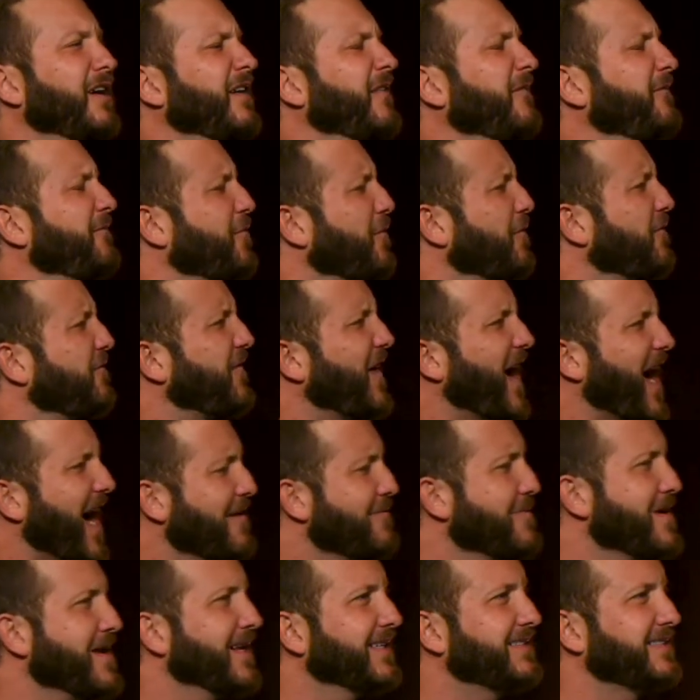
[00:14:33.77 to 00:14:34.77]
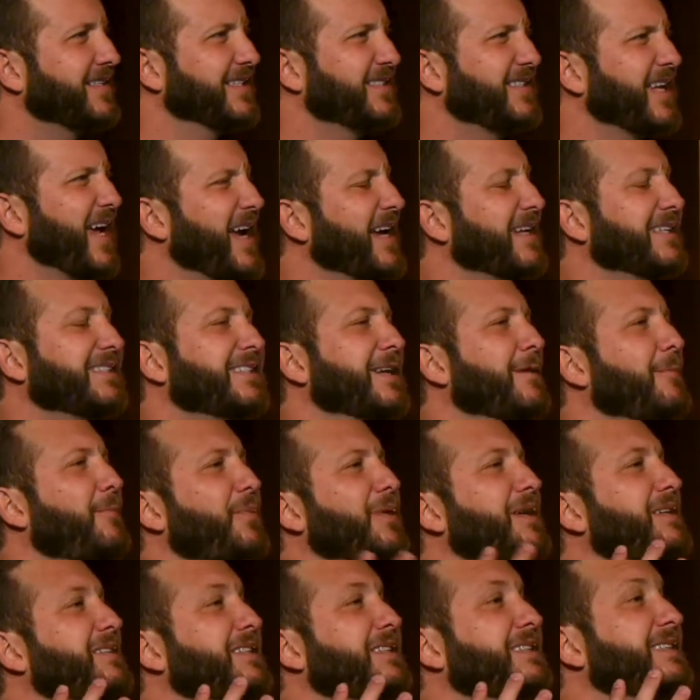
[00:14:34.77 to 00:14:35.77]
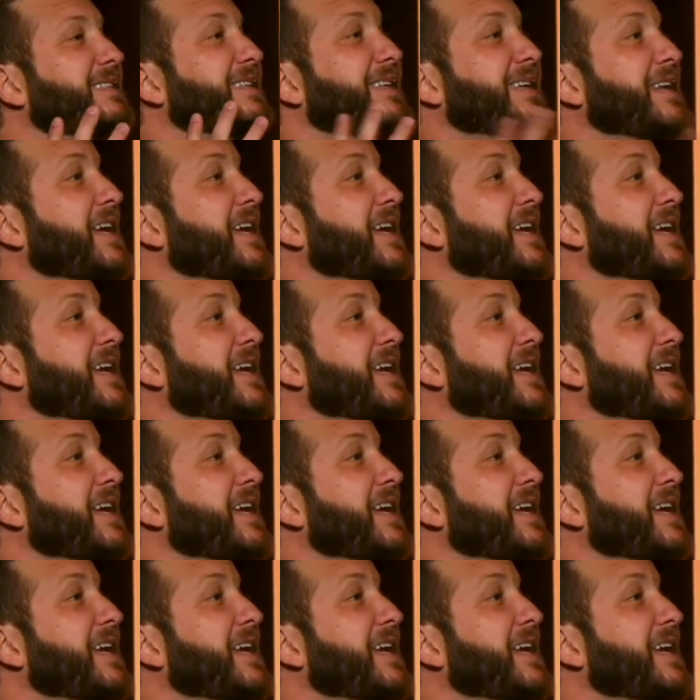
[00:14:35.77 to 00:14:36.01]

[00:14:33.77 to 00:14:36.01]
for 5 minutes a day, simply just